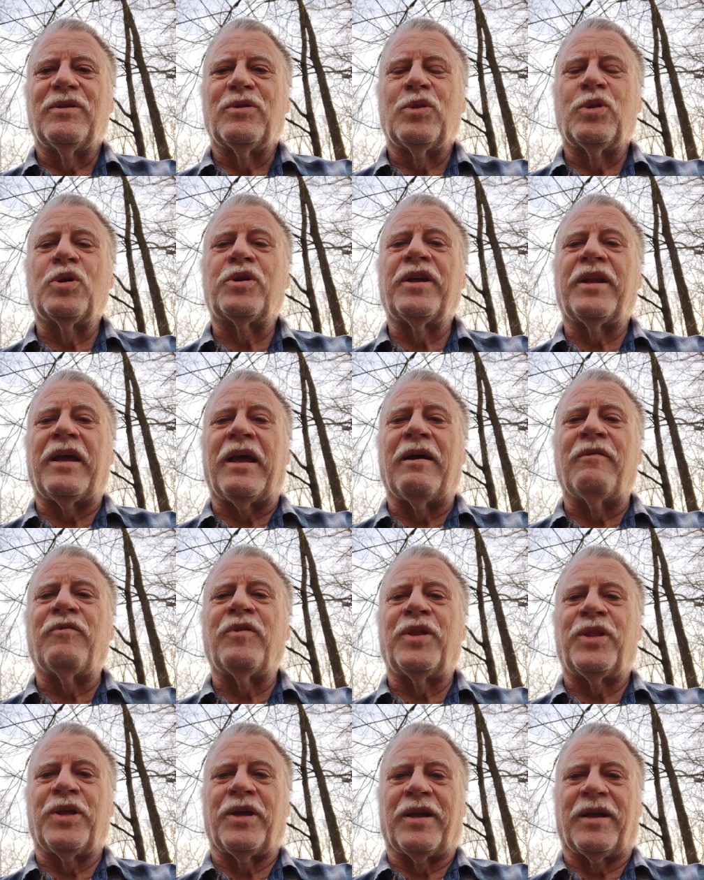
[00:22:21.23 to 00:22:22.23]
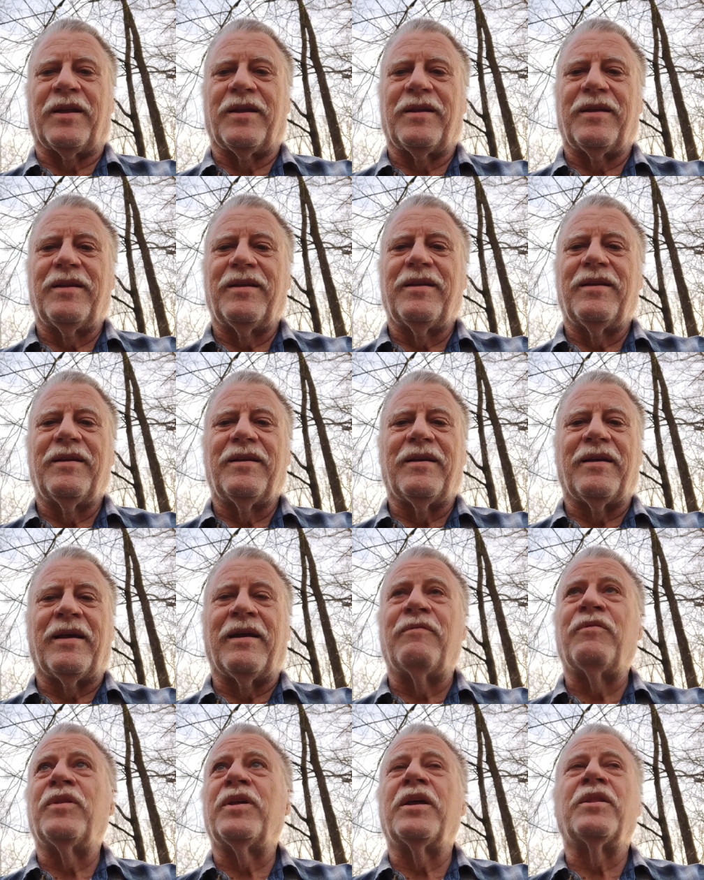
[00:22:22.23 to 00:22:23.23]
Look at everything,
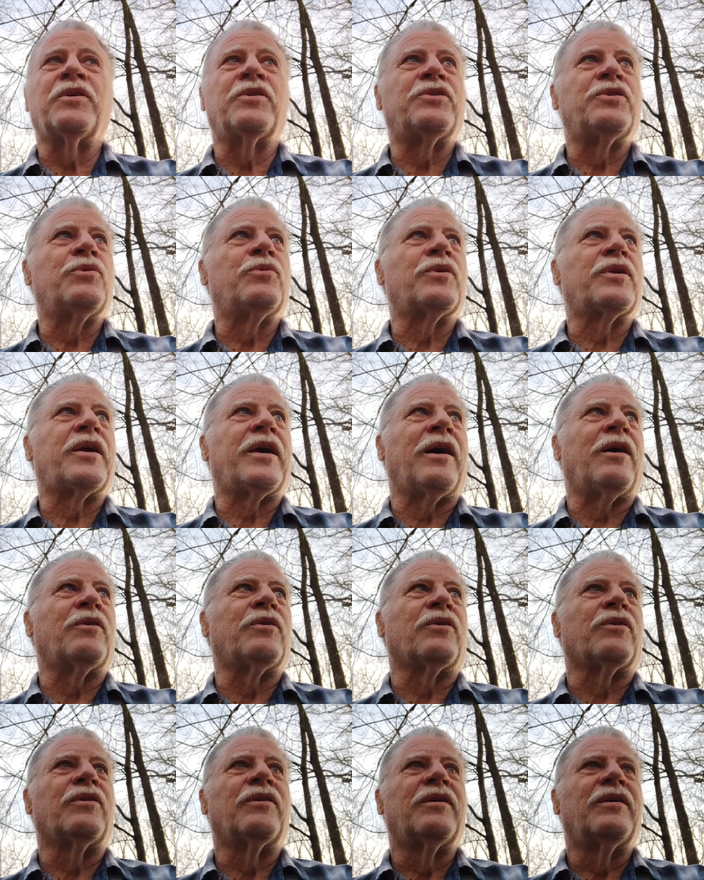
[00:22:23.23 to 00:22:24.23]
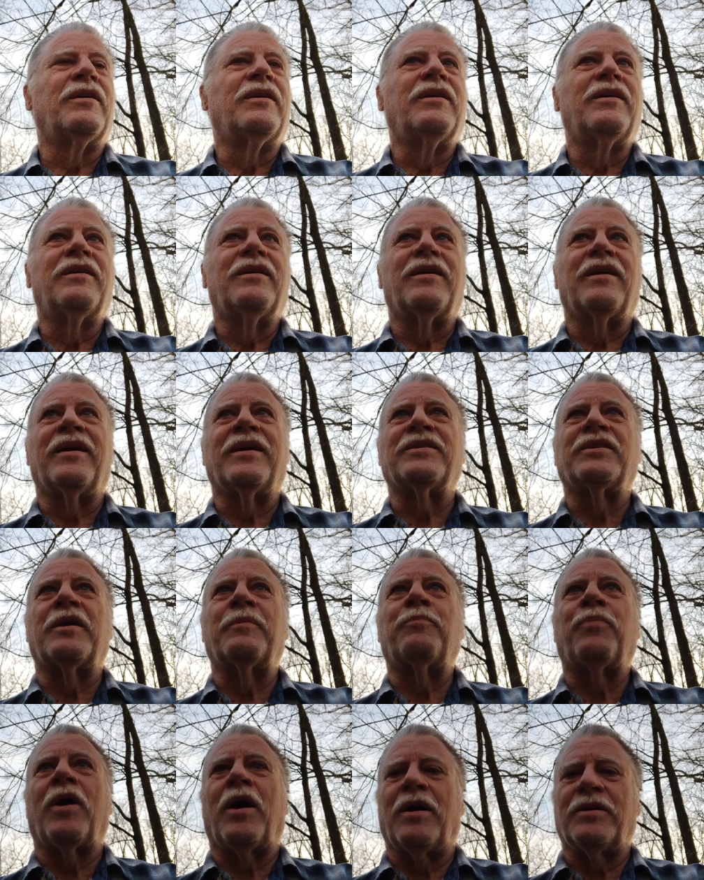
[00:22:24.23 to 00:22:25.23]
everything that you encounter as a
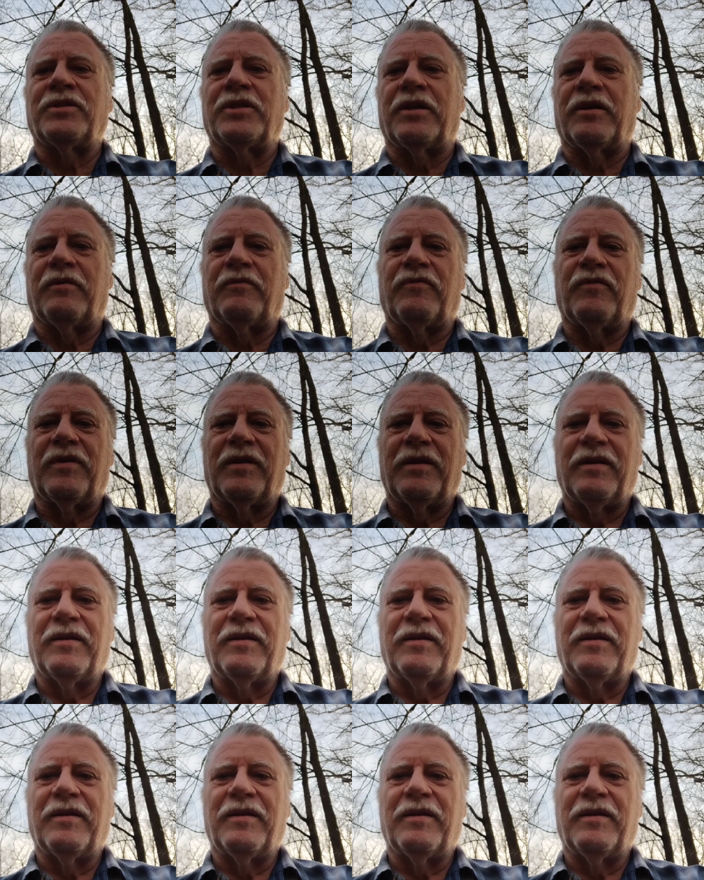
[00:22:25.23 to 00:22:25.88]
positive.